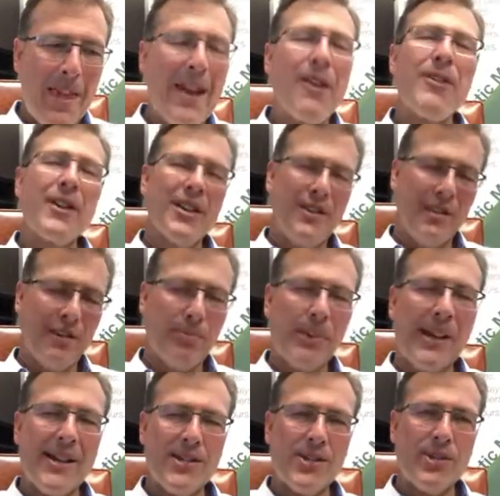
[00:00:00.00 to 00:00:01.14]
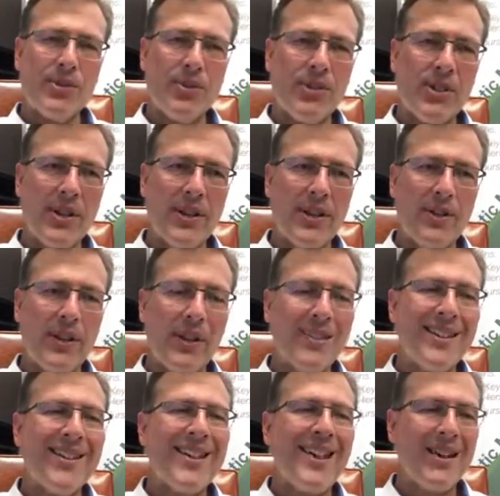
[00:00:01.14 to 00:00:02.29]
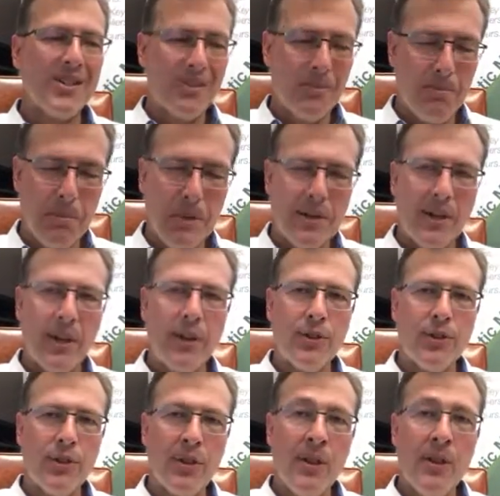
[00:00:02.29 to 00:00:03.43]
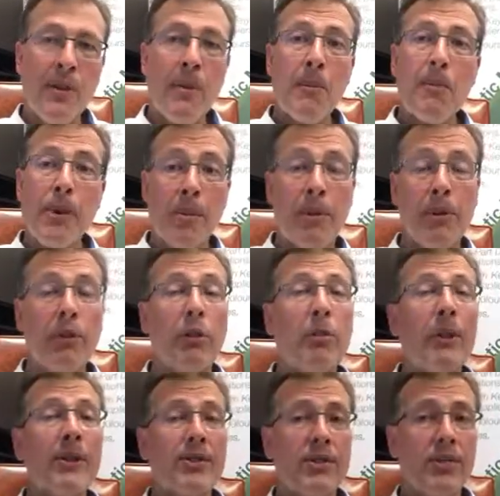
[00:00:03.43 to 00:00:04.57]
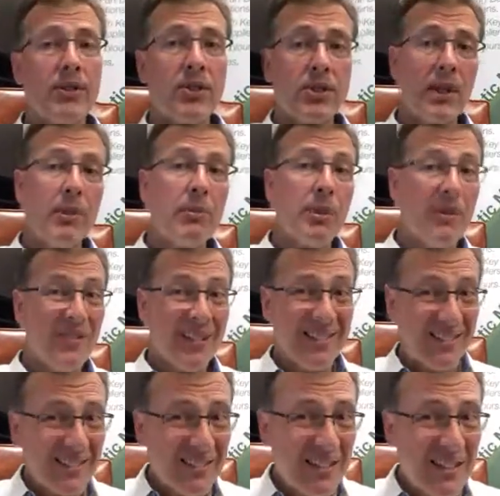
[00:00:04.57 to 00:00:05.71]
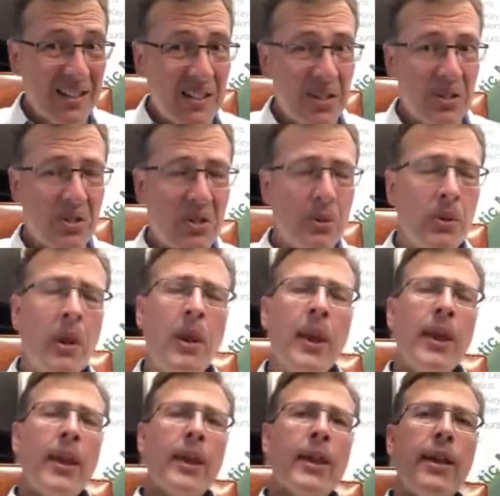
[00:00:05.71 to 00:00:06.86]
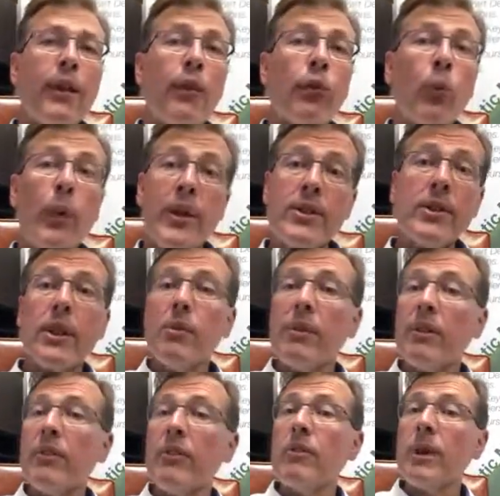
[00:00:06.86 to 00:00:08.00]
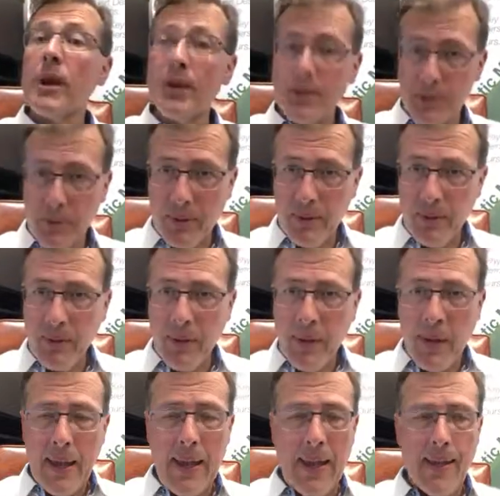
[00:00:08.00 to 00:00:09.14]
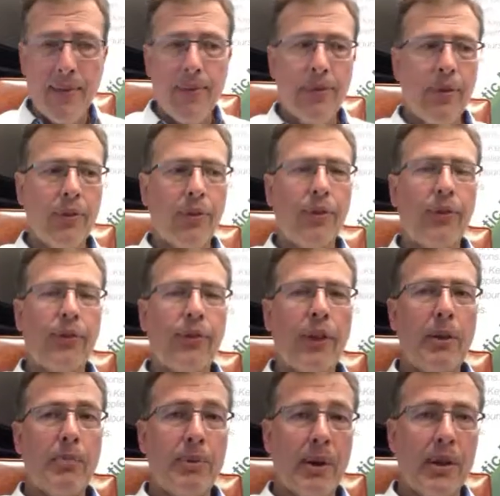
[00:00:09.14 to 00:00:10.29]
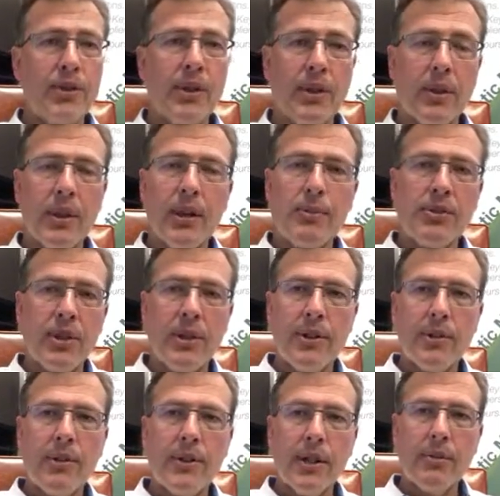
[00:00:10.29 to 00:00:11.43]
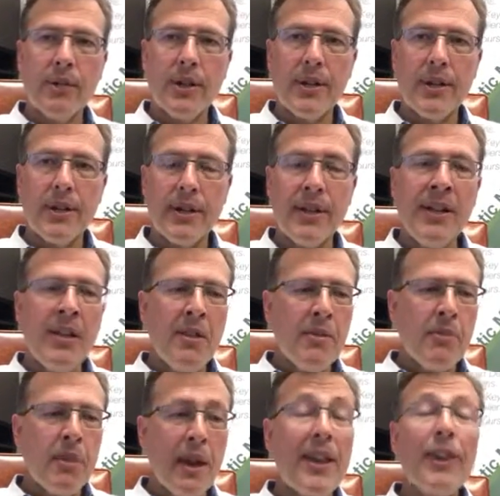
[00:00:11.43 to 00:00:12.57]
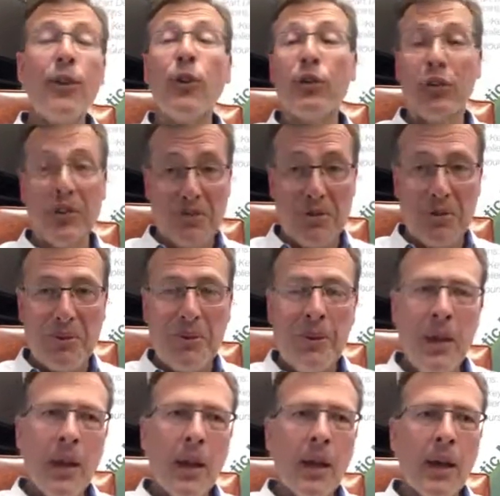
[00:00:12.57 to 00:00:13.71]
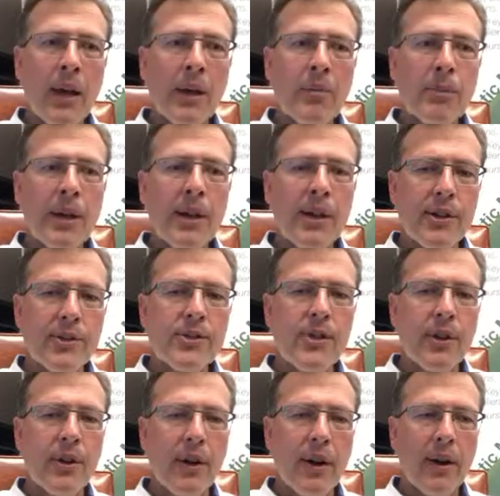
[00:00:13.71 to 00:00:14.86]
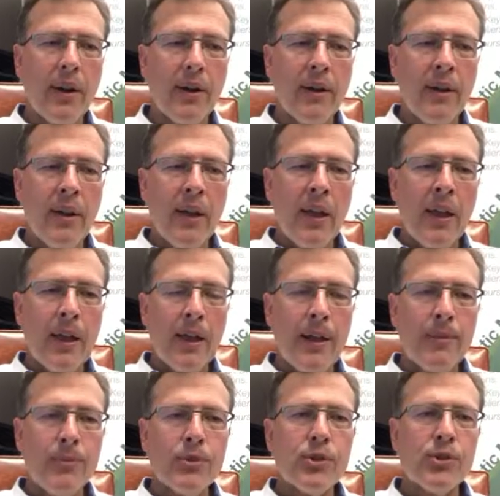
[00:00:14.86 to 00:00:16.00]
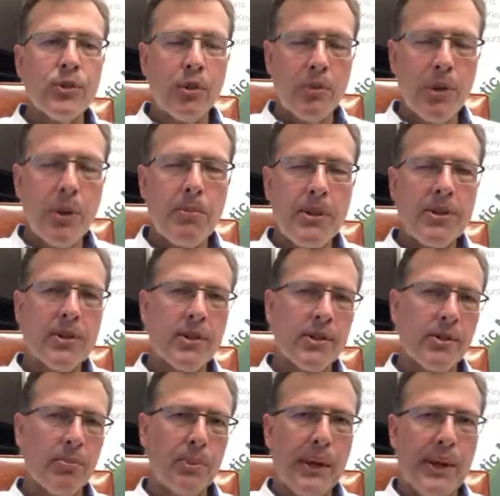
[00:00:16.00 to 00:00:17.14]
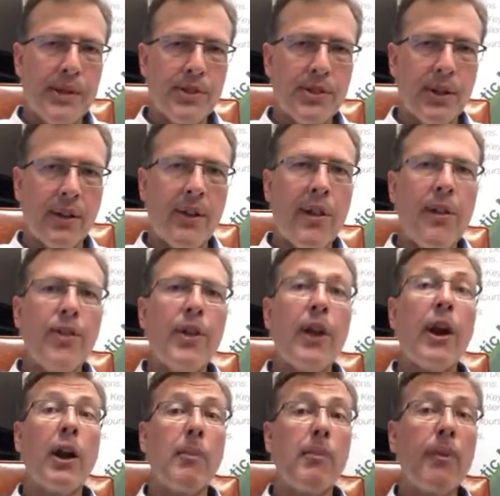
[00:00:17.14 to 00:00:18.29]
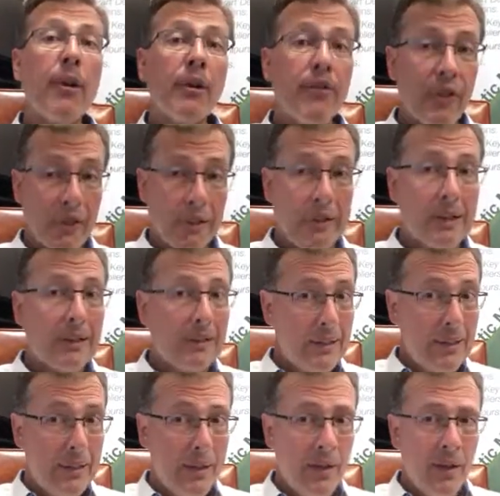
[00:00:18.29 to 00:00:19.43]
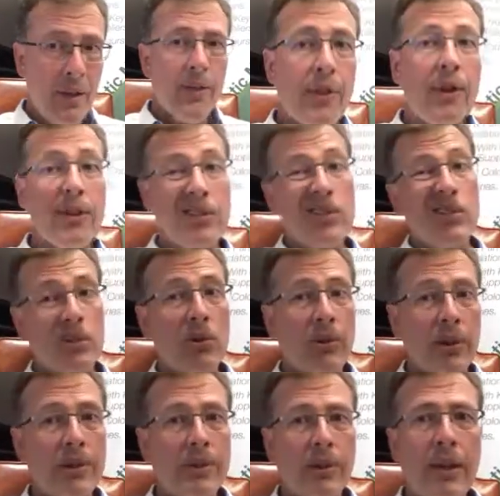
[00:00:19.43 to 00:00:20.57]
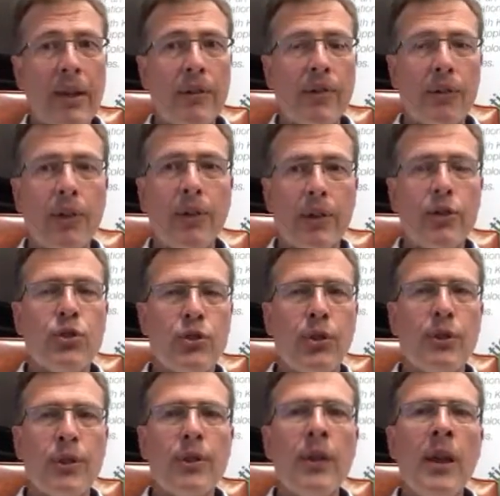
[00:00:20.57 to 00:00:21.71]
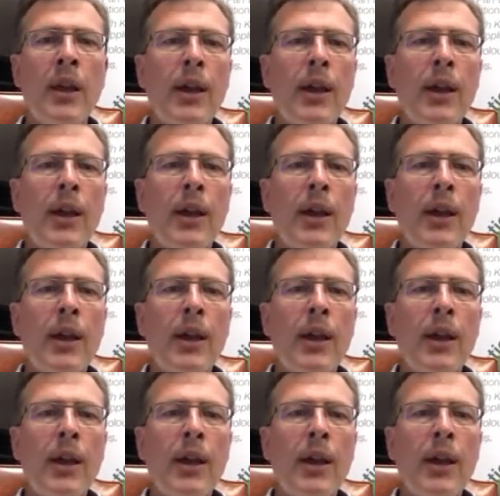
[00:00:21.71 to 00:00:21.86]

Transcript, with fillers: area of plastics recycling that hasn't been touched primarily because of the stigma of a cleanliness issue is waste coming from hospitals. And this is a project that I'm starting to dig my, uh, my heels into um, because there are um, so many pieces of plastic that are perfectly clean that are still going to landfill that shouldn't.